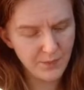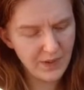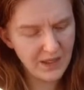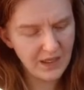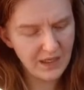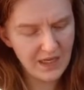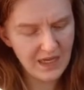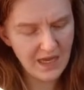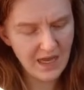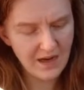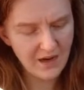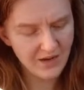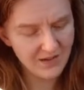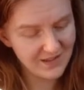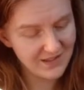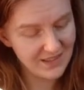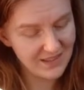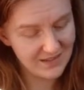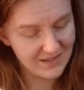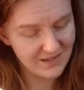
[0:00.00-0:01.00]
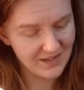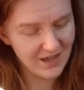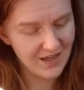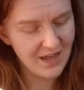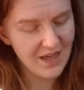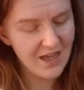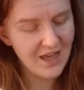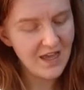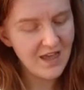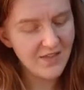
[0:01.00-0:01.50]
Bingley and her sister
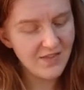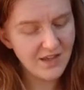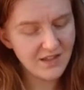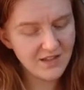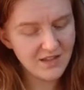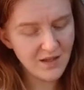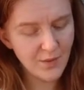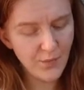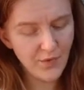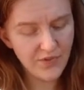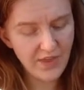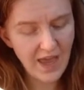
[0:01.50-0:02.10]
that some of